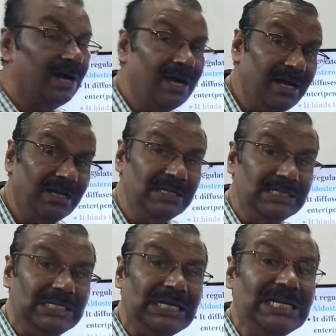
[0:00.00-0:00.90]
or
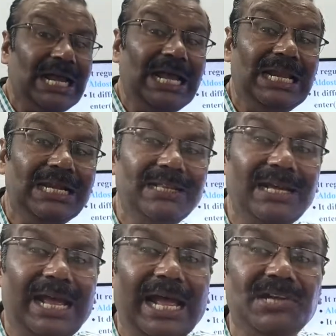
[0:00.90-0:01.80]
it direct
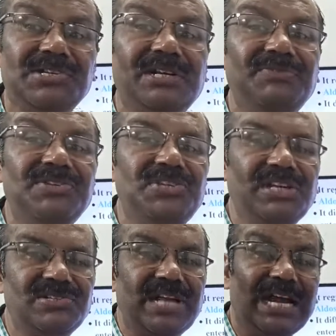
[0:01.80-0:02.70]
the action of the
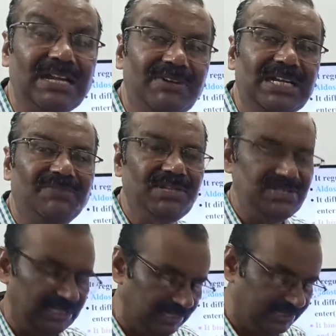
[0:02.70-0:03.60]
genes, activity of the
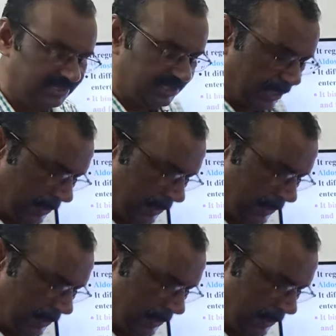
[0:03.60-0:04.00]
genes.